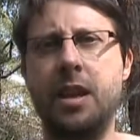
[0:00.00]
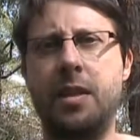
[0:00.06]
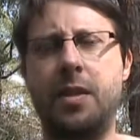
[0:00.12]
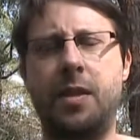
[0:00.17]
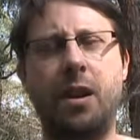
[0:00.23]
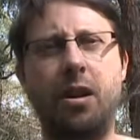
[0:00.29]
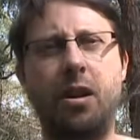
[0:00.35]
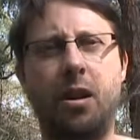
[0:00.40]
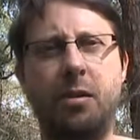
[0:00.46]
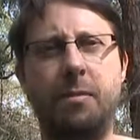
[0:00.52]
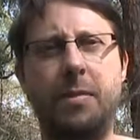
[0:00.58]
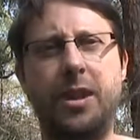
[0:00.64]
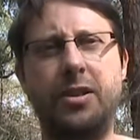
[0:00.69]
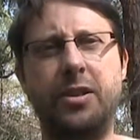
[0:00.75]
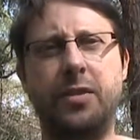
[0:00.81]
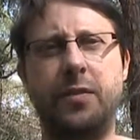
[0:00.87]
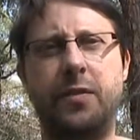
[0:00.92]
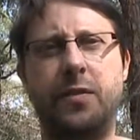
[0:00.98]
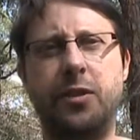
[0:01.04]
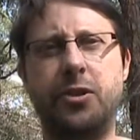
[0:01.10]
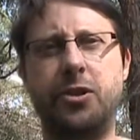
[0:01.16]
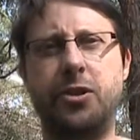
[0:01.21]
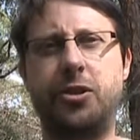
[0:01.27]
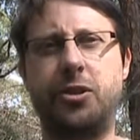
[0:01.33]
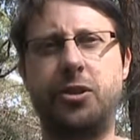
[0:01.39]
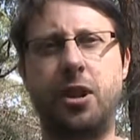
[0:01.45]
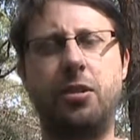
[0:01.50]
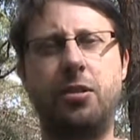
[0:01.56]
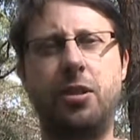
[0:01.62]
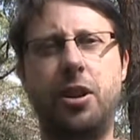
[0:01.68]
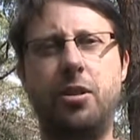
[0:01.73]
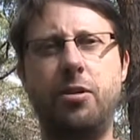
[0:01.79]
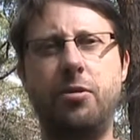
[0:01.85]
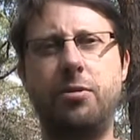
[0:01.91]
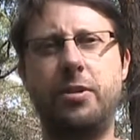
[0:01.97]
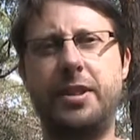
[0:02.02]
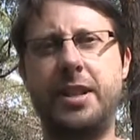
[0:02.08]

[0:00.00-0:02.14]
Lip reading: There are a whole bunch of solo